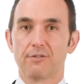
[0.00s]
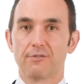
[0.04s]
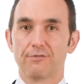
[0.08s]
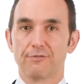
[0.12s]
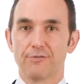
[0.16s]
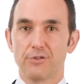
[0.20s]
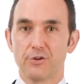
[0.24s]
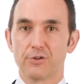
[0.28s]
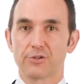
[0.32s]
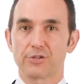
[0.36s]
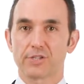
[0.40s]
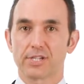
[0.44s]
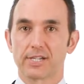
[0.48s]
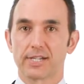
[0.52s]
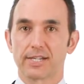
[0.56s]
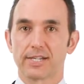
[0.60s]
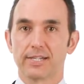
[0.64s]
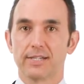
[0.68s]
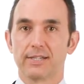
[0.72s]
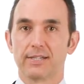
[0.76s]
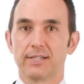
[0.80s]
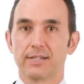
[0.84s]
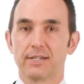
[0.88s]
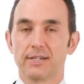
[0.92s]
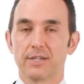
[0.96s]

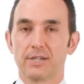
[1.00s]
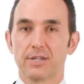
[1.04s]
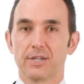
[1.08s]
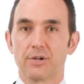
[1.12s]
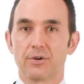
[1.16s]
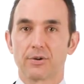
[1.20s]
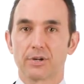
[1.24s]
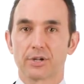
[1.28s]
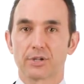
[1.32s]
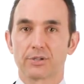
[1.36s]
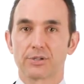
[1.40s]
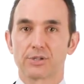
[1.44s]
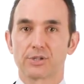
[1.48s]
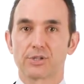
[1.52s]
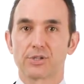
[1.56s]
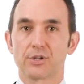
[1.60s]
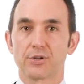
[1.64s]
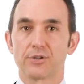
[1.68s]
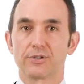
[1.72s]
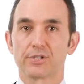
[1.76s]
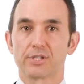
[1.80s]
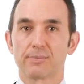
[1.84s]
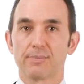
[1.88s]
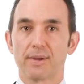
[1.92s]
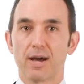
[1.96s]
Firstly, there are
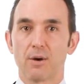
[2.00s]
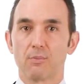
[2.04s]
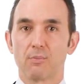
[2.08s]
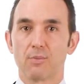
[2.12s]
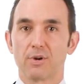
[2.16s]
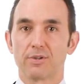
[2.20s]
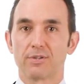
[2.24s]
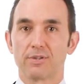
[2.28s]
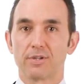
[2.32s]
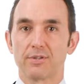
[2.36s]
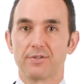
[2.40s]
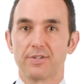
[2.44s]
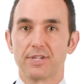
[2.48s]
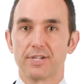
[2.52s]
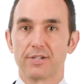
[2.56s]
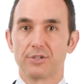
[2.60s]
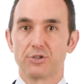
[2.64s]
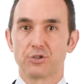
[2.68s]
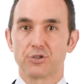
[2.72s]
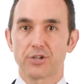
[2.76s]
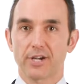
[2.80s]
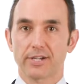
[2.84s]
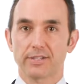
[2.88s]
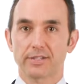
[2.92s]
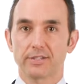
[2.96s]
concerns about whether the
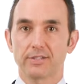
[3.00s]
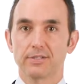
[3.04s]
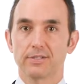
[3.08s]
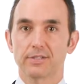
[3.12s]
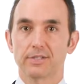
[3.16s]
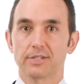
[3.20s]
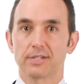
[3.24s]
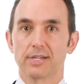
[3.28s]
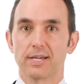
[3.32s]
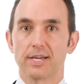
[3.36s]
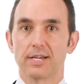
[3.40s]
injectant